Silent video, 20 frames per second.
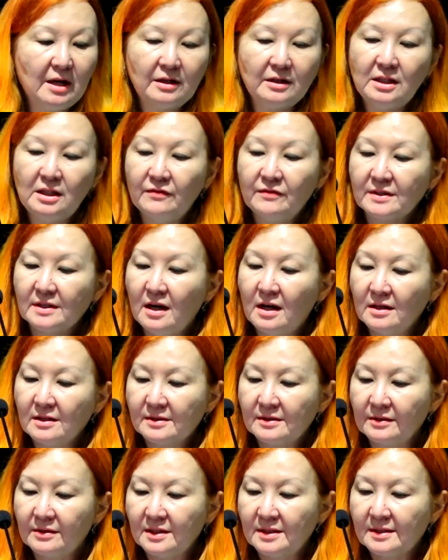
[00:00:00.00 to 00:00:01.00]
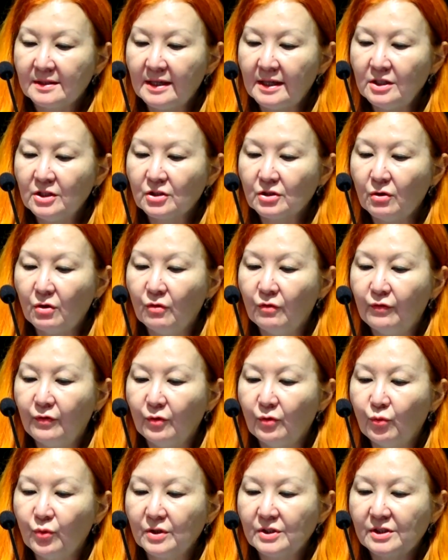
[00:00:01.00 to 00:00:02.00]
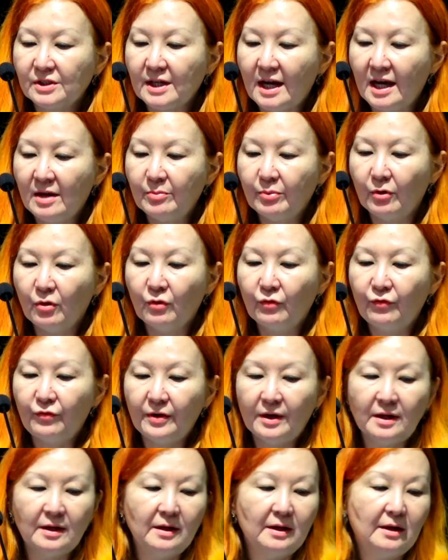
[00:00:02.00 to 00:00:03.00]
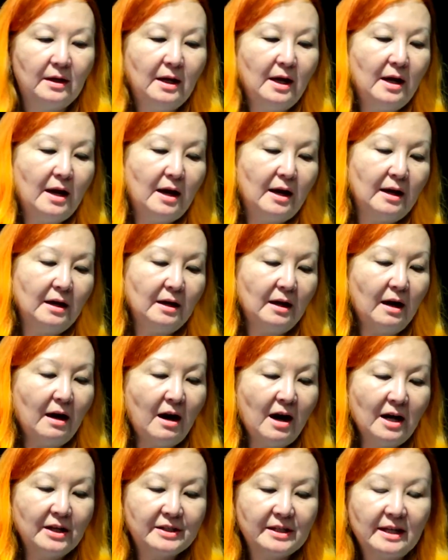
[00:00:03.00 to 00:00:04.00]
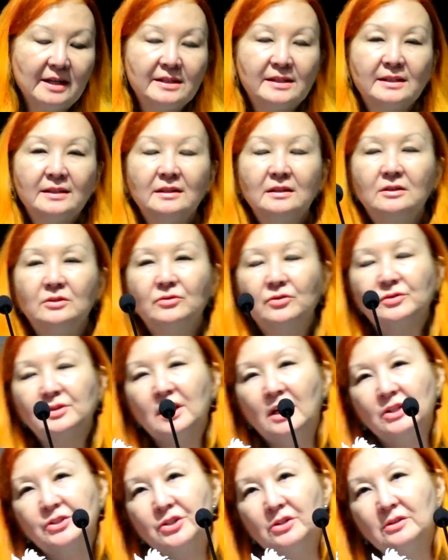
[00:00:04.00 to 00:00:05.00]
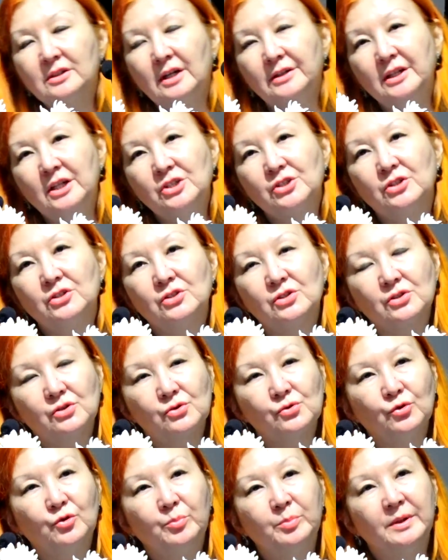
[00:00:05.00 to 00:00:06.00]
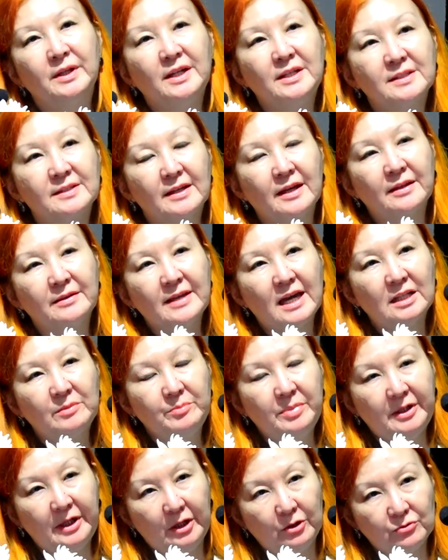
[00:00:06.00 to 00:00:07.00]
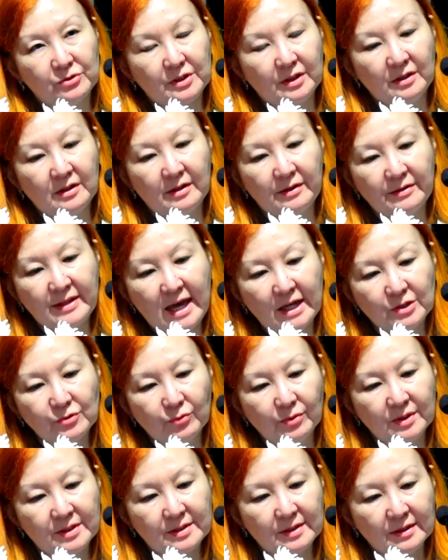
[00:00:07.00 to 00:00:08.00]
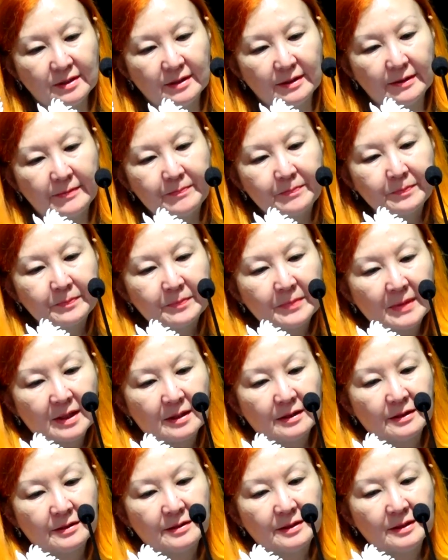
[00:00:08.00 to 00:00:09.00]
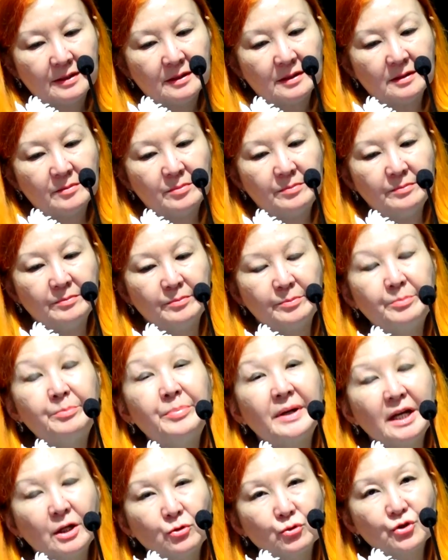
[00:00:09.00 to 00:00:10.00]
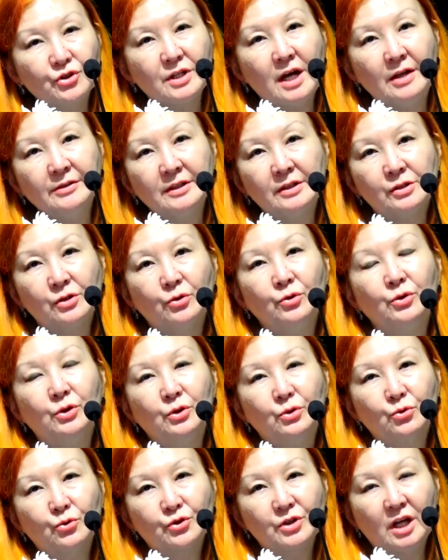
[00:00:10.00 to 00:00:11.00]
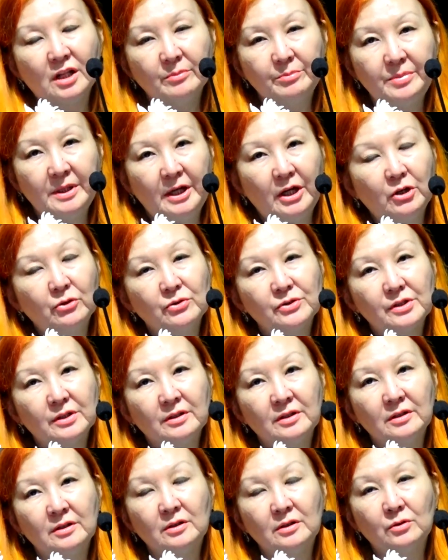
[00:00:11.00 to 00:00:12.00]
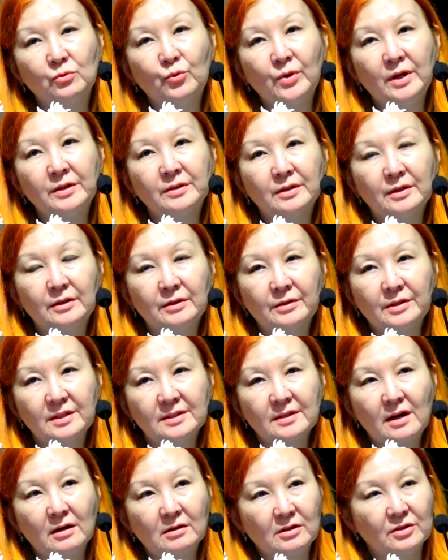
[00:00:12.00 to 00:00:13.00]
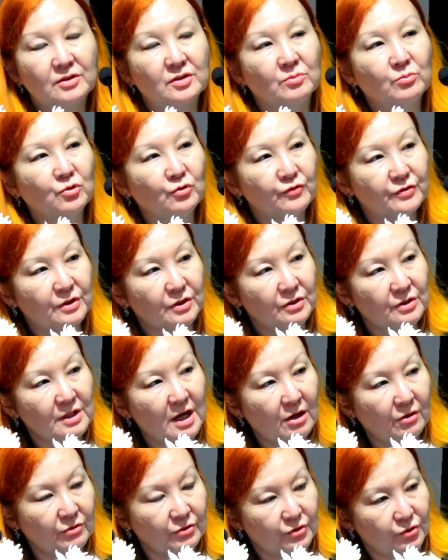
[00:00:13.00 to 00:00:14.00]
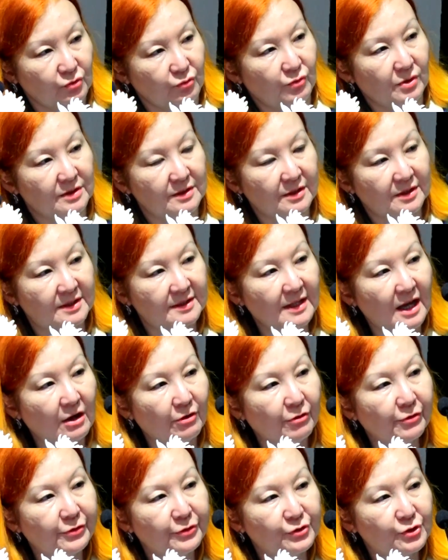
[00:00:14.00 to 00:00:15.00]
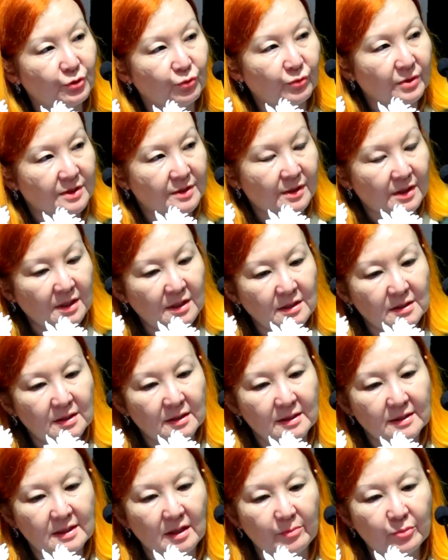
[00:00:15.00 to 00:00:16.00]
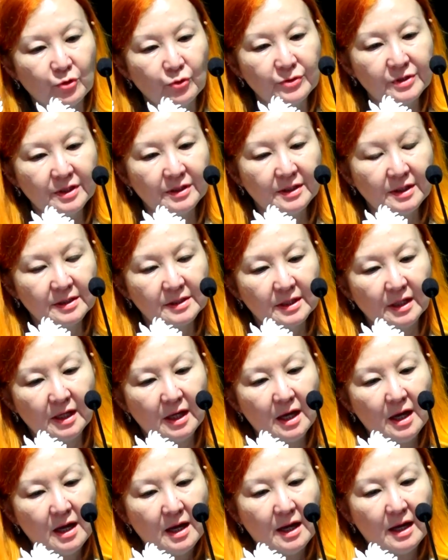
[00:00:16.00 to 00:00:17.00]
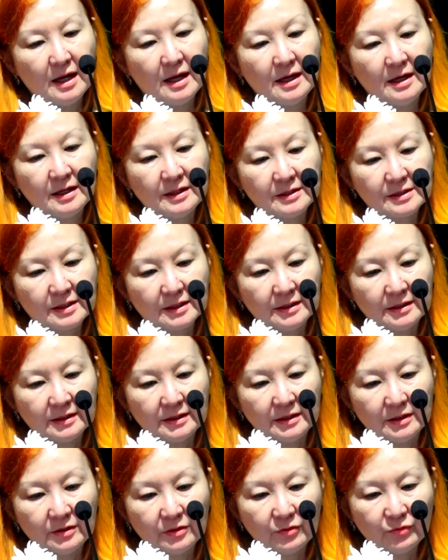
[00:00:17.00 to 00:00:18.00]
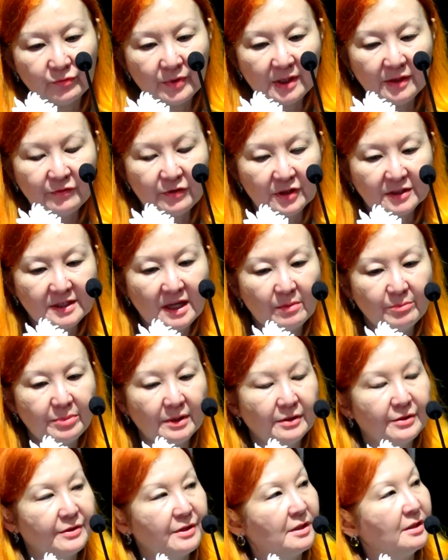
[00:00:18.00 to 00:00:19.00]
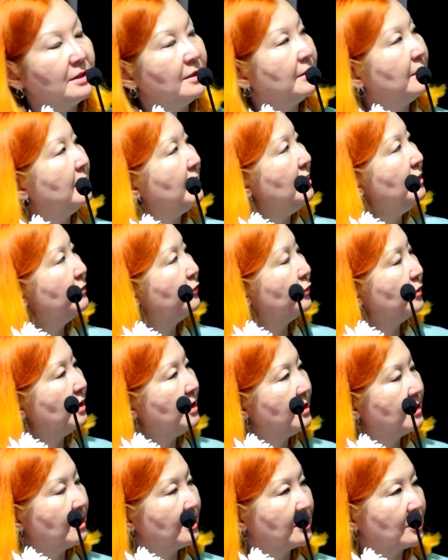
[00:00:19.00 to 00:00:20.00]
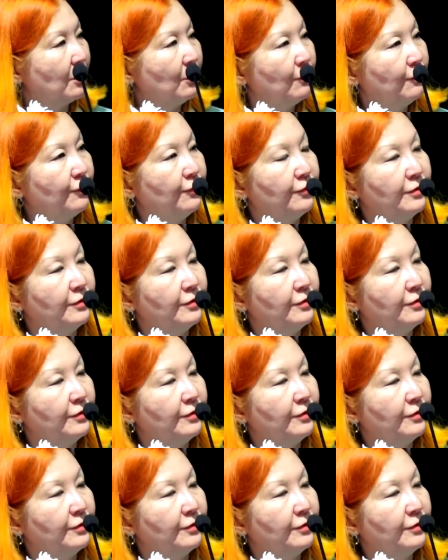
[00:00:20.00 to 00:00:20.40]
gives us the sense of what type of art and cross-cultural connections took place at that period. That was the pre-Kushan and early Kushan period when the Sarkos moved down towards the south, towards the Indian subcontinent. And when, for example, the influences of